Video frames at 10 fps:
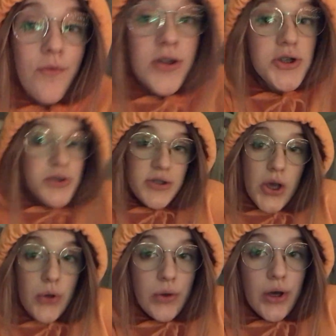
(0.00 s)
Provincials,
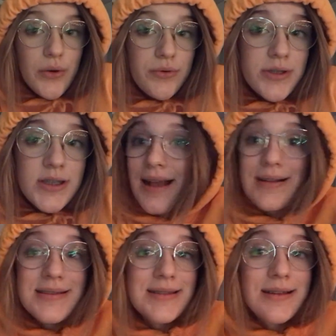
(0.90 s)
who knows?
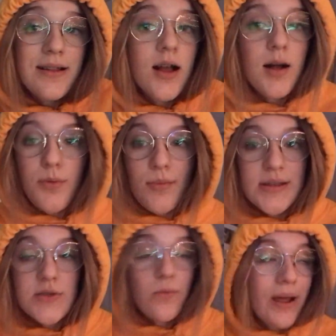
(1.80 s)
That's still a couple
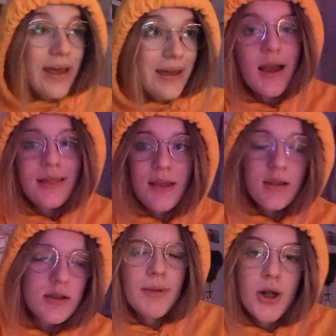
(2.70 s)
months away. I think
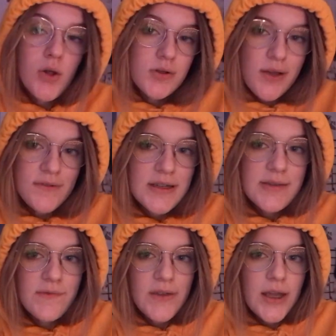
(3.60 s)
that's gonna close off
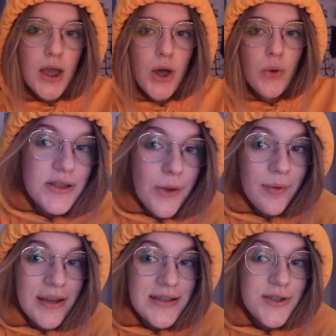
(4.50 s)
today's video. So I hope
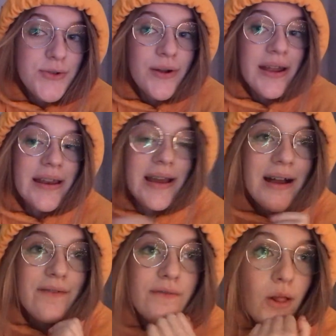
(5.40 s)
you guys enjoyed
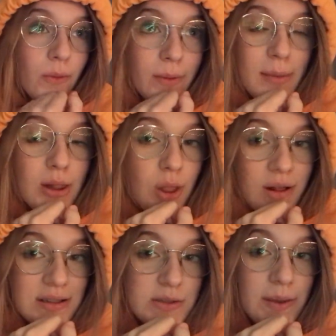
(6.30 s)
following me
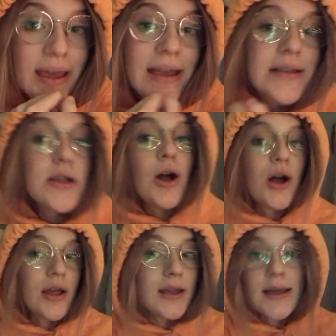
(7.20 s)
along this weekend
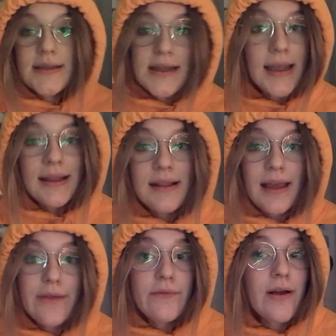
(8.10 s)
on a day in the
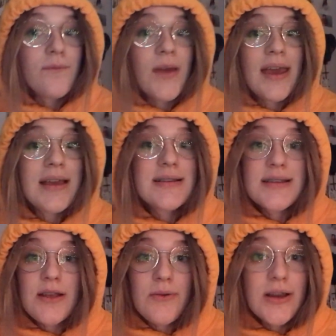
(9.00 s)
life of a
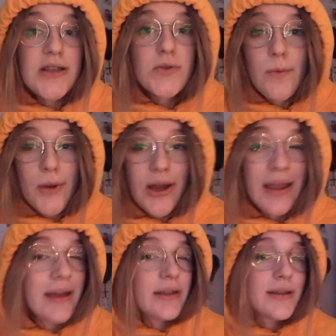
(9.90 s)
synchronized swimmer
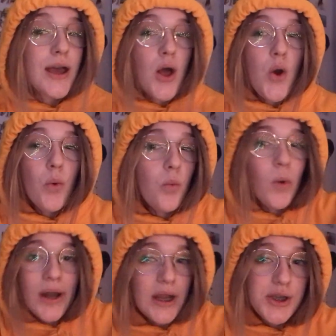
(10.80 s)
and
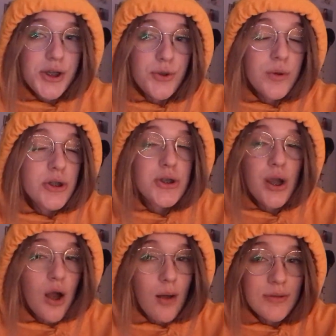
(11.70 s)
what I do
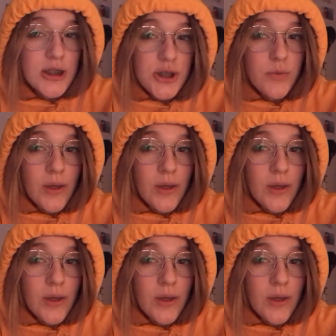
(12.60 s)
during competition